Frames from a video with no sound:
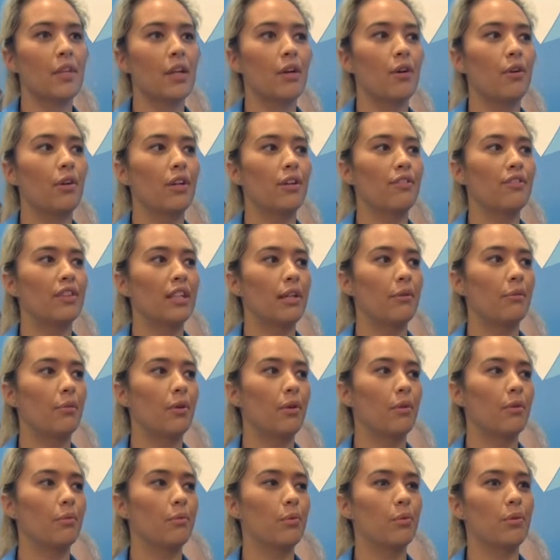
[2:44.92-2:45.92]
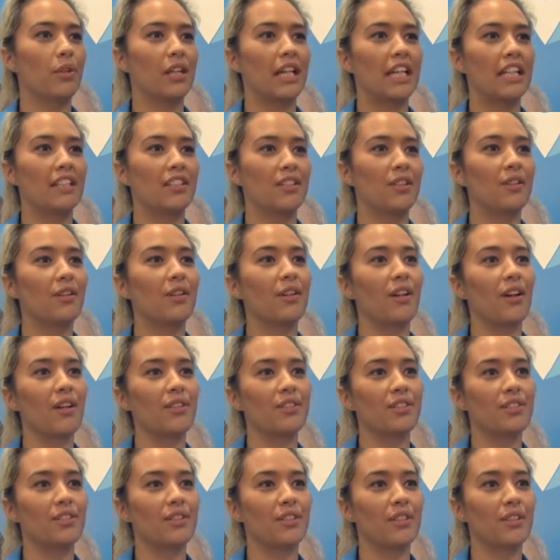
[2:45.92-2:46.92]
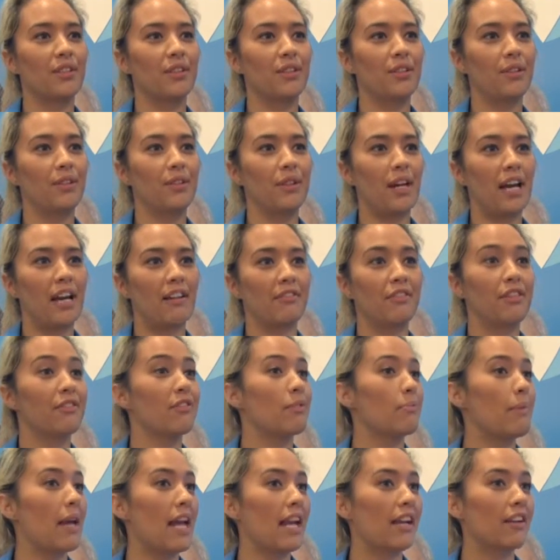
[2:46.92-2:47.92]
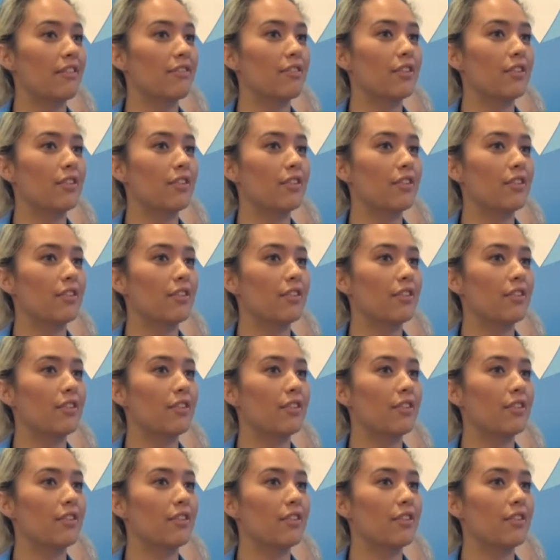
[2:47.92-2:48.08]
or if they're walking too close to a riverbank,